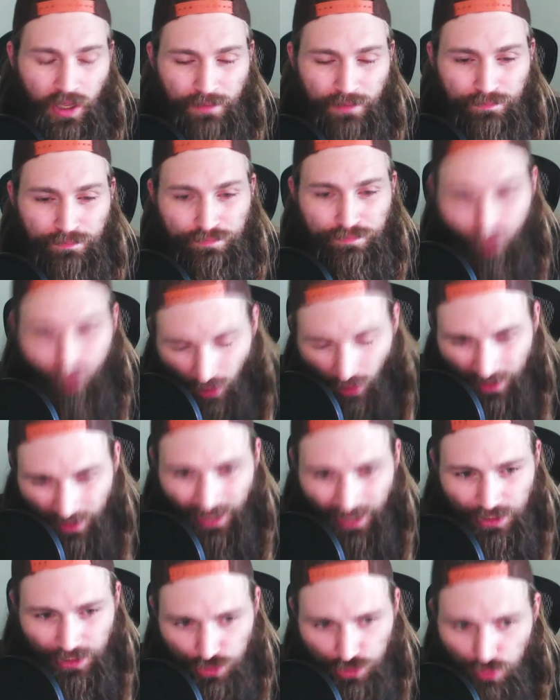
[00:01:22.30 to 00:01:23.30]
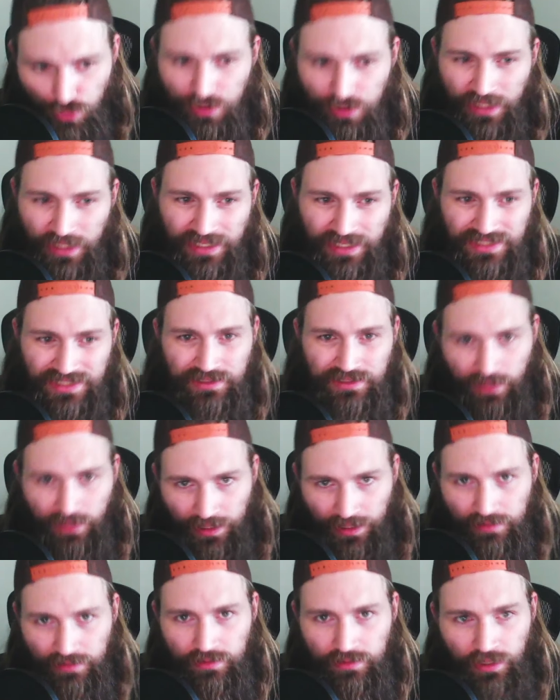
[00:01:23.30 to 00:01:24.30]
But I do think his
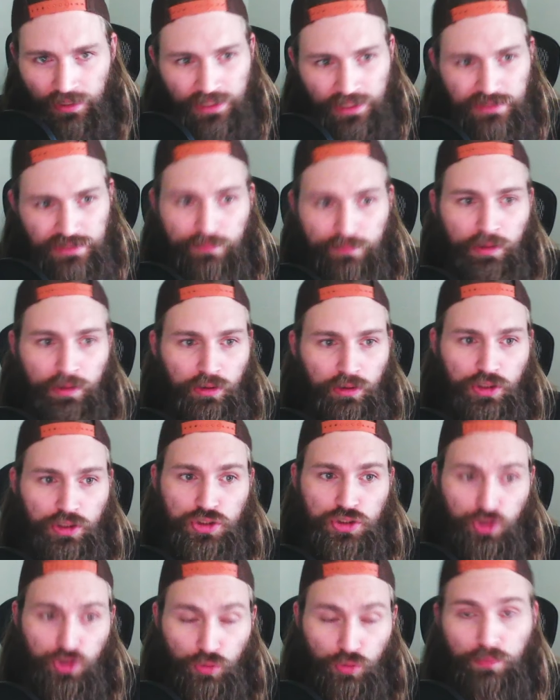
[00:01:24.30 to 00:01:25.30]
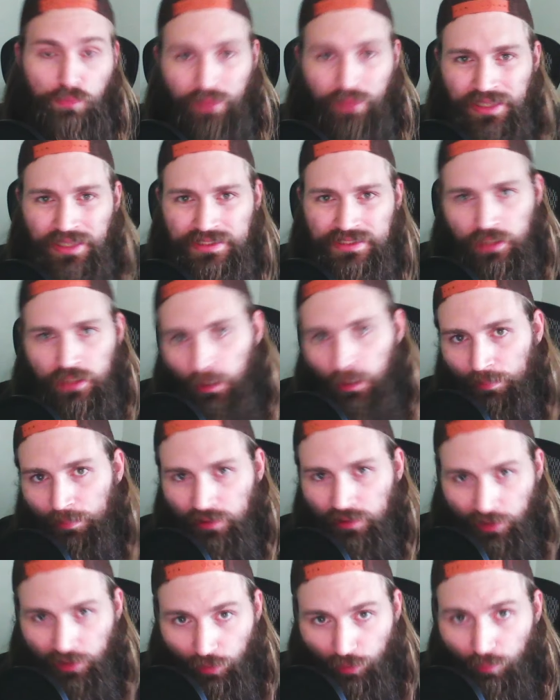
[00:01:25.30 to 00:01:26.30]
length and his ability to mix it up a
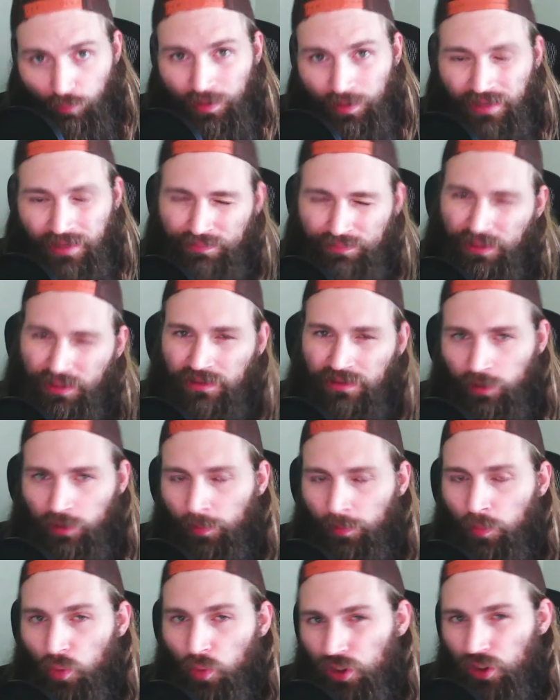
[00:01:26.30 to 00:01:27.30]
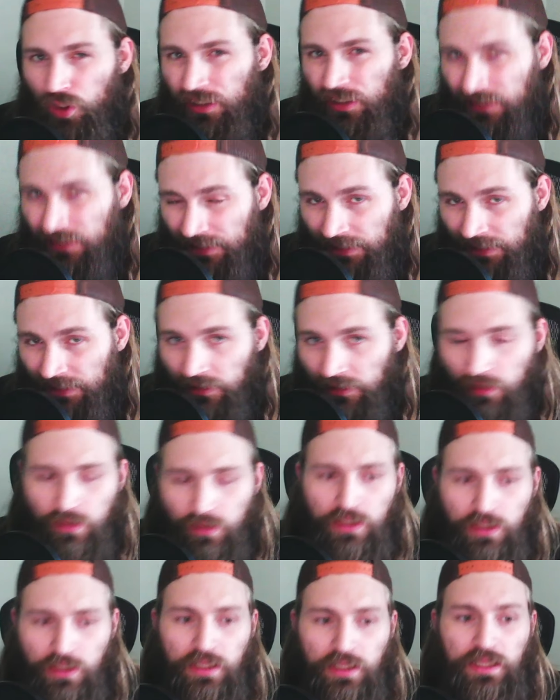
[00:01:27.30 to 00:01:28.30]
little bit and be a little bit more clean,
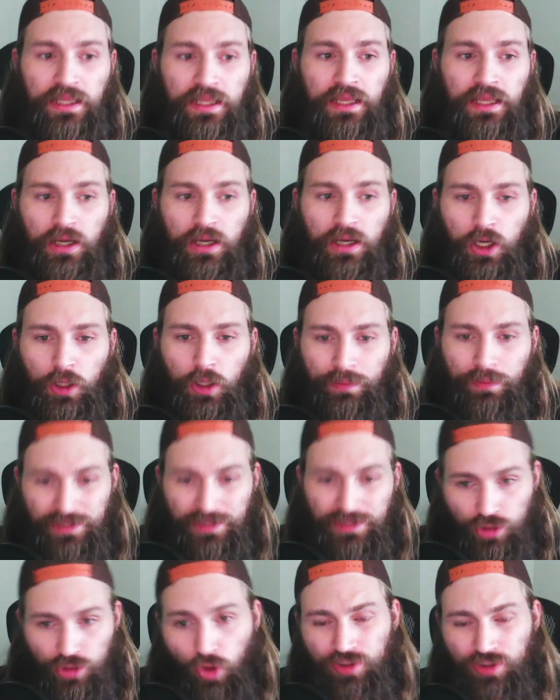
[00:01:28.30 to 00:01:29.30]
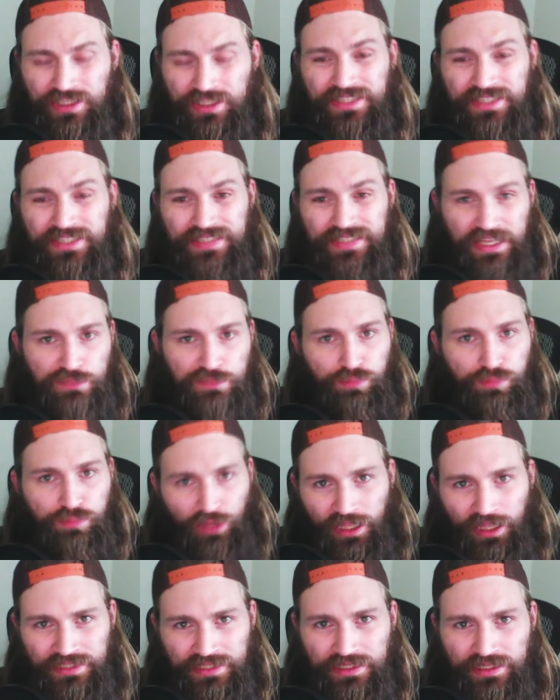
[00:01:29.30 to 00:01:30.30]
as long as he stays
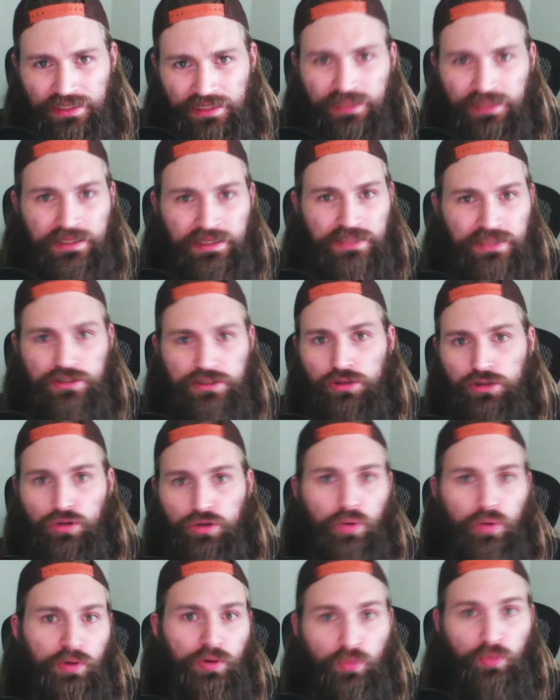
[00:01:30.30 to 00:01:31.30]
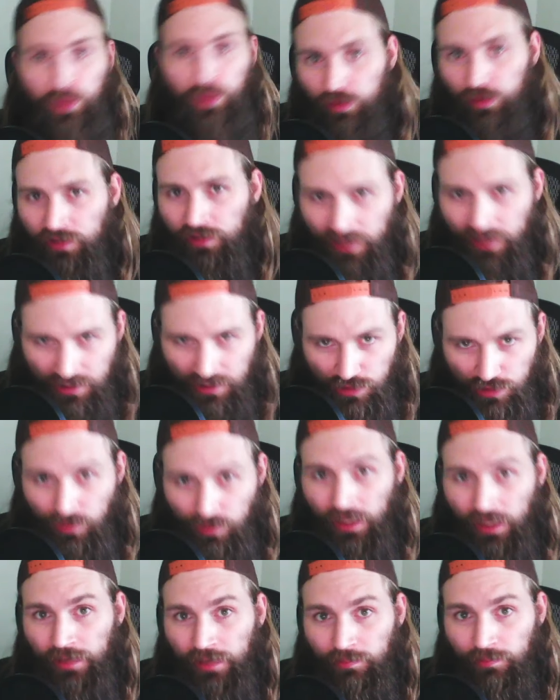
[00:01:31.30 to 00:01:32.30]
planted and doesn't throw any weird kicks to
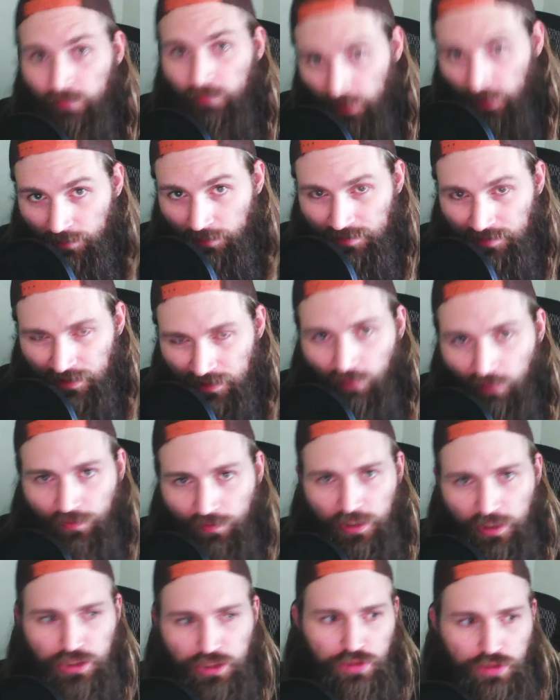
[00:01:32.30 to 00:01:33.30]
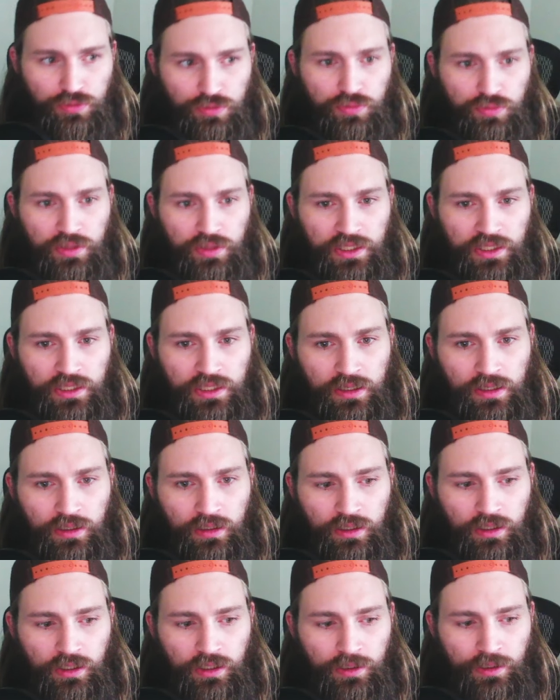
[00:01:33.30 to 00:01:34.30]
get himself into
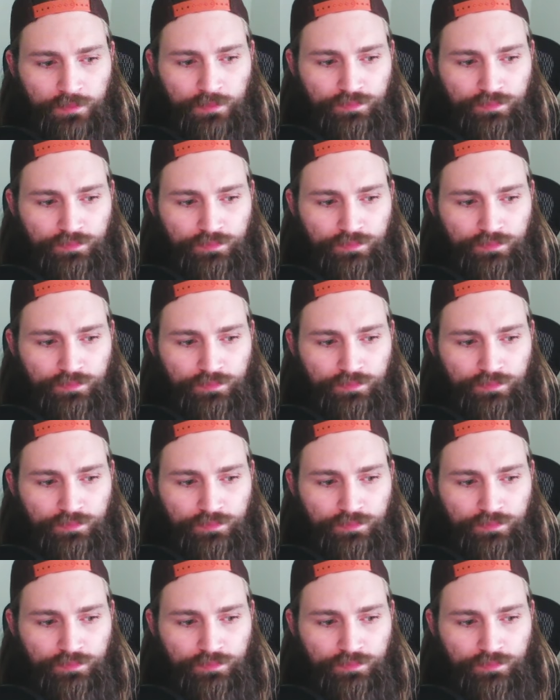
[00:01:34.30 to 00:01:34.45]
the